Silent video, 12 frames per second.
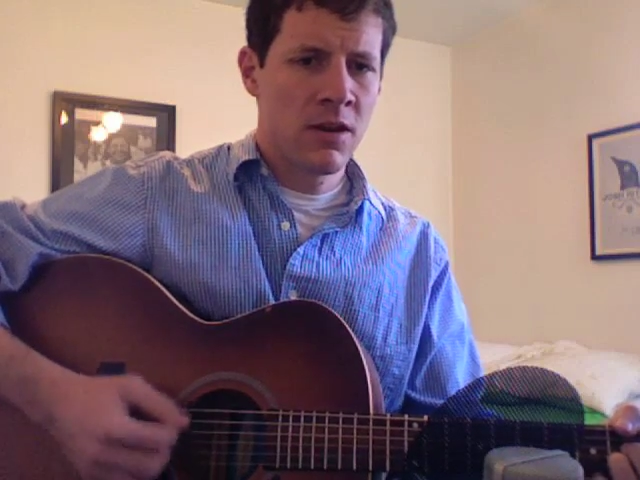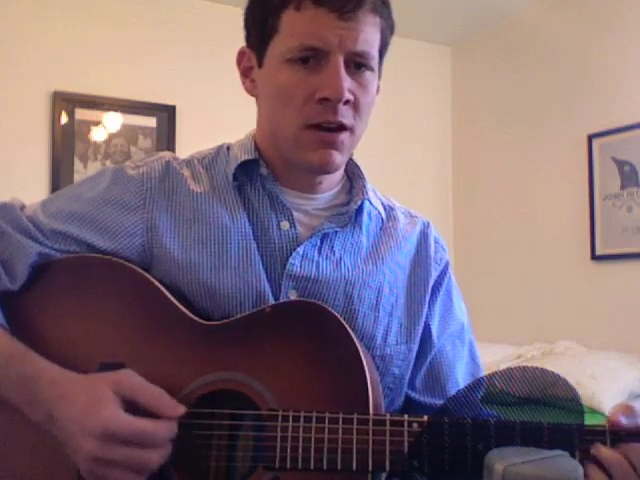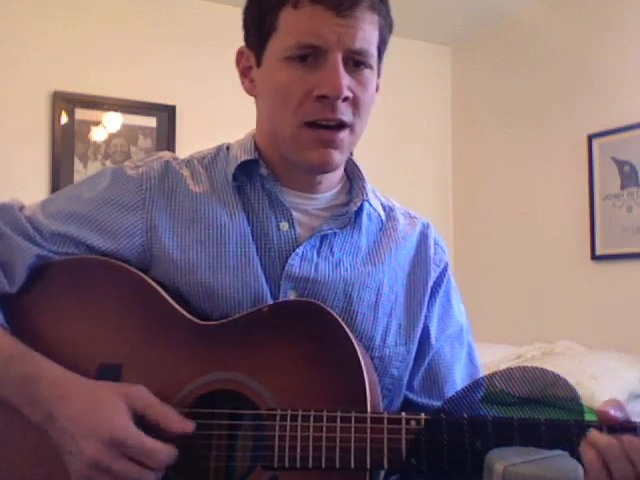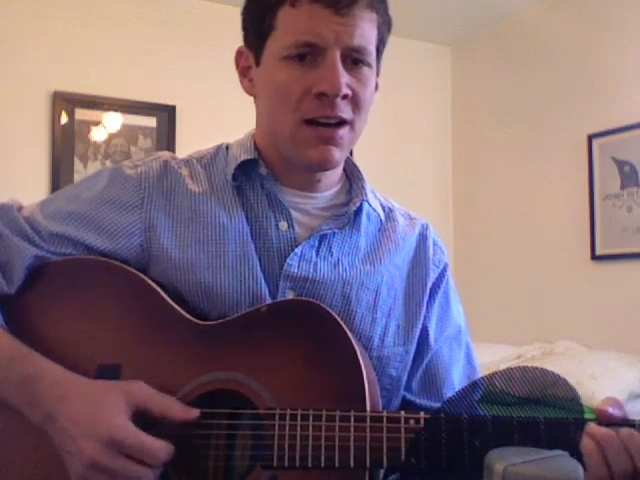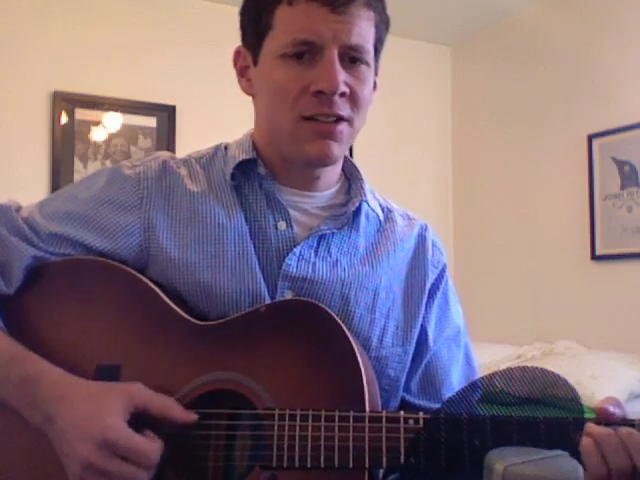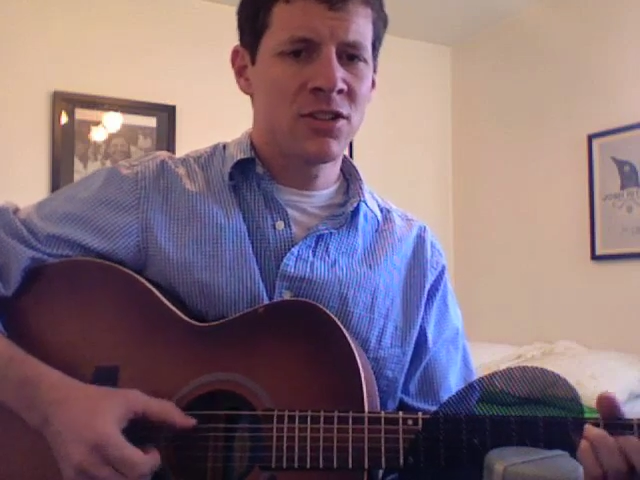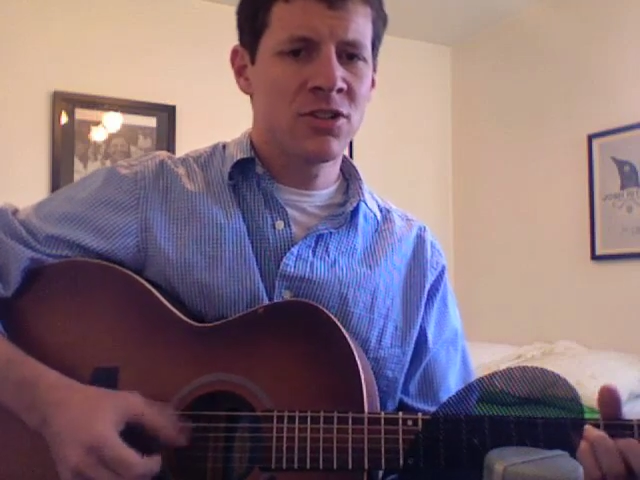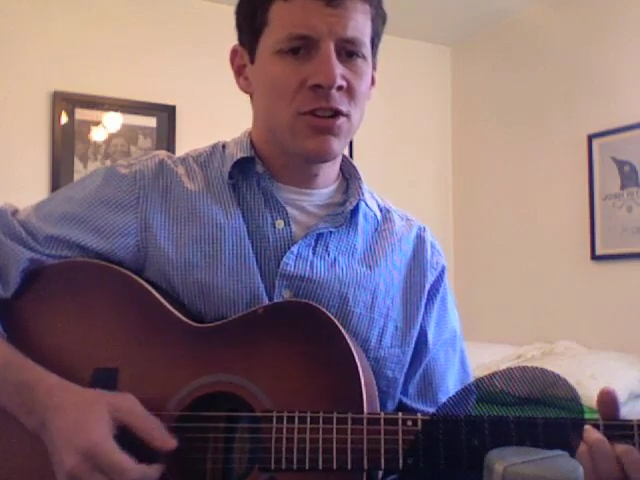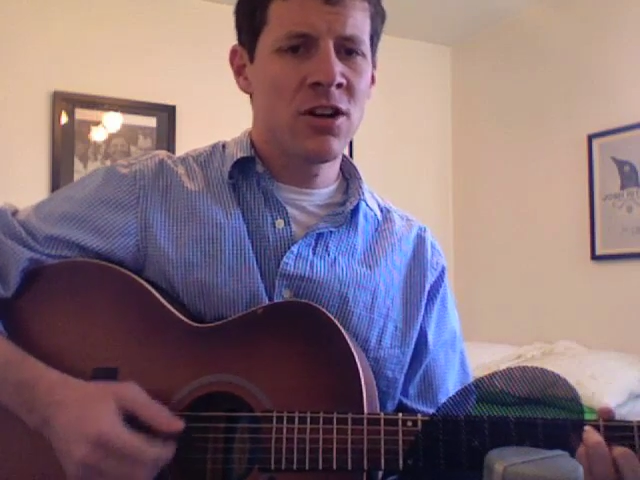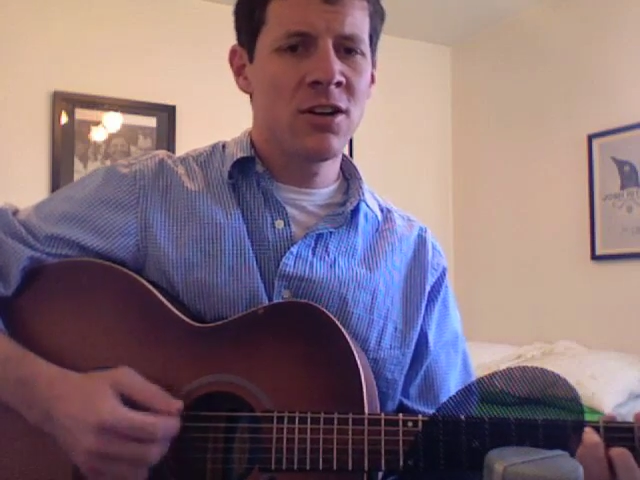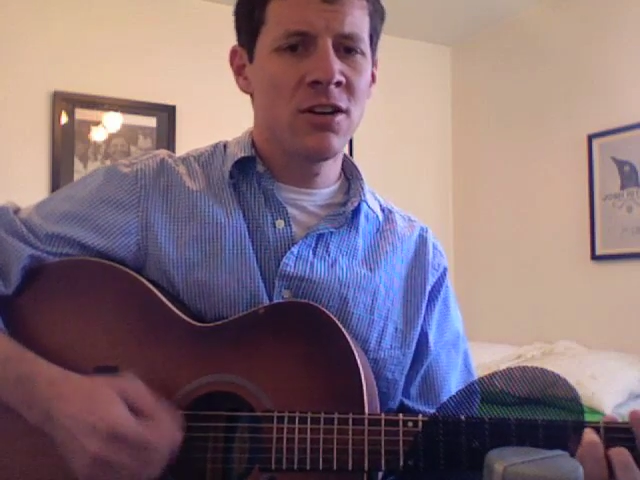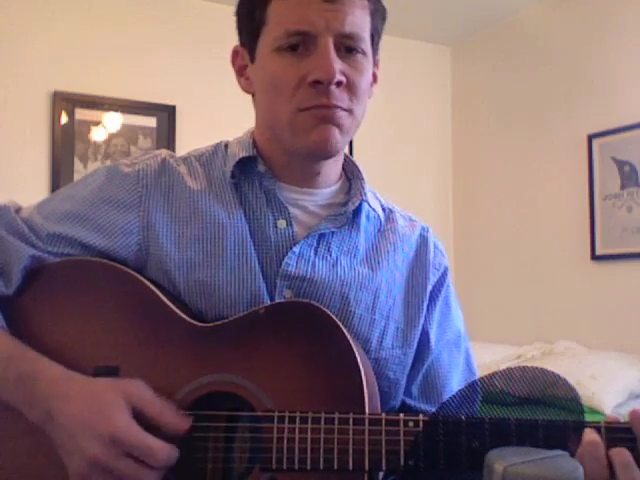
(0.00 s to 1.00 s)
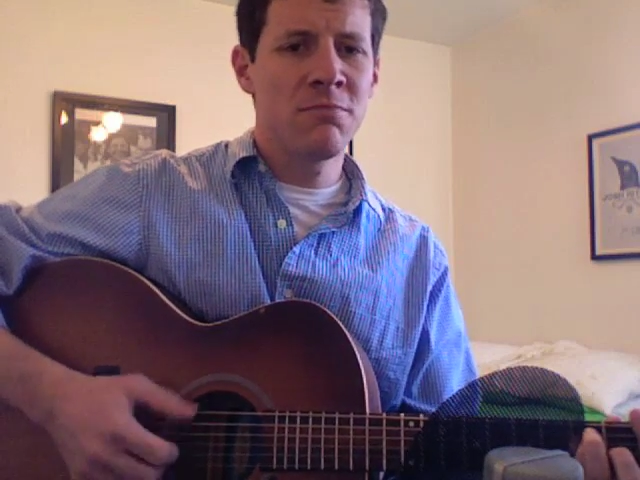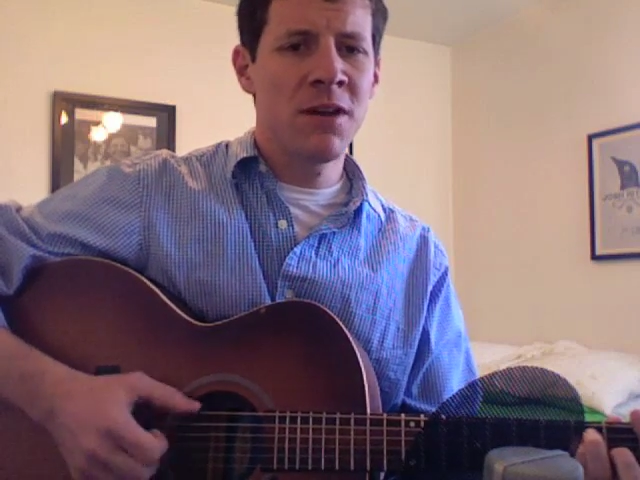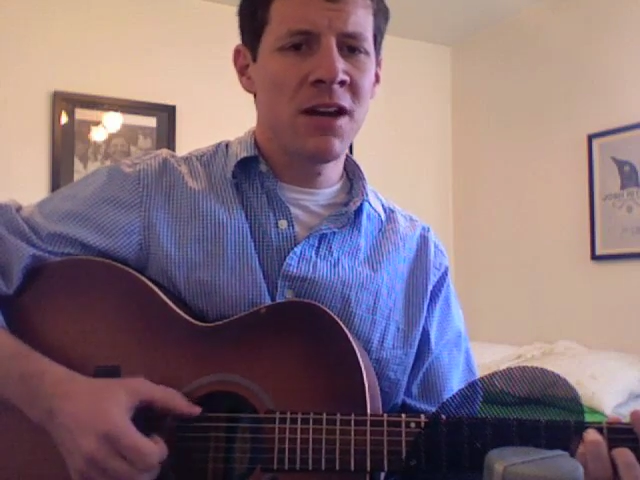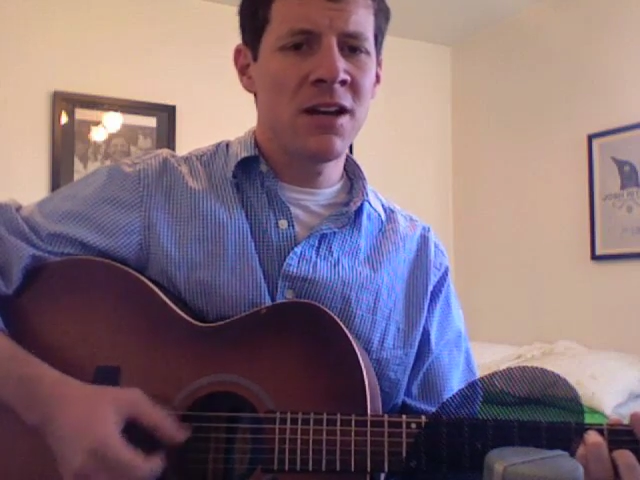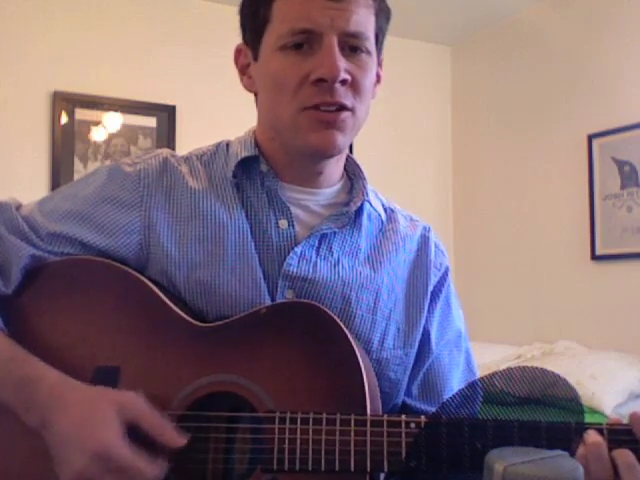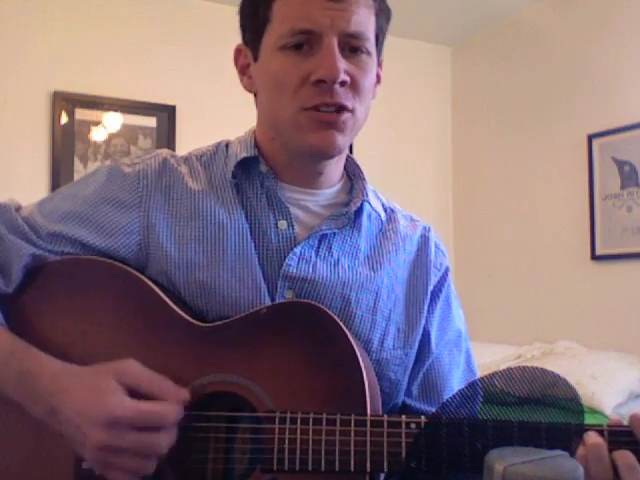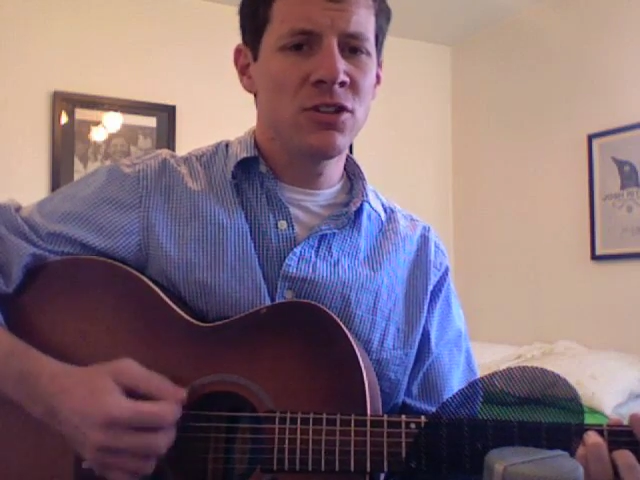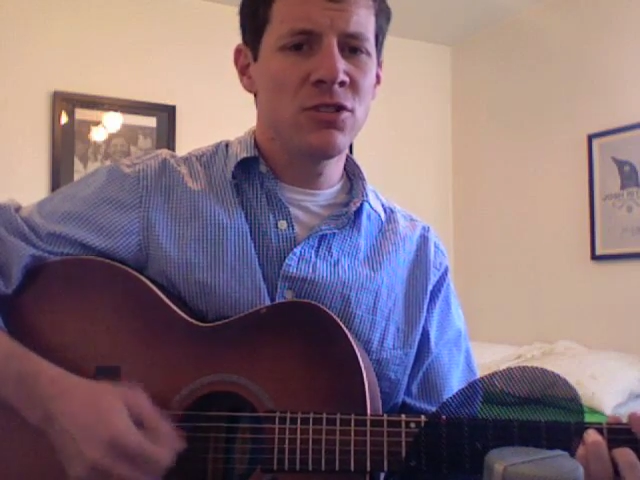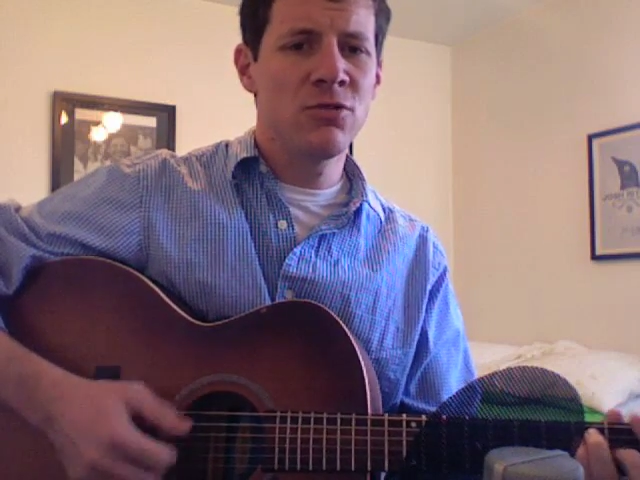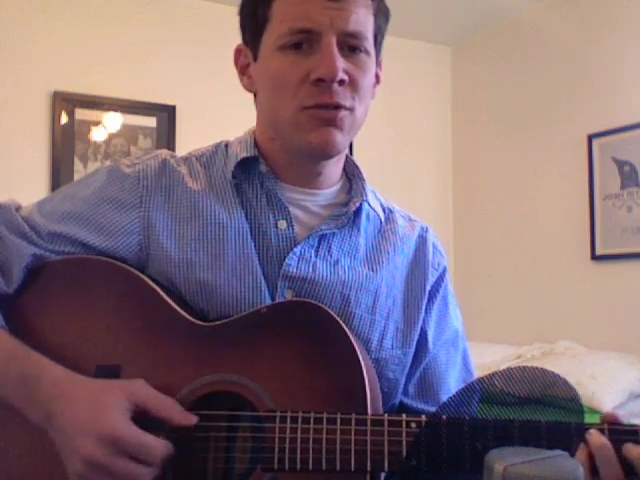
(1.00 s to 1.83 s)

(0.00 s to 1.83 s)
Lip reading: I struck a match to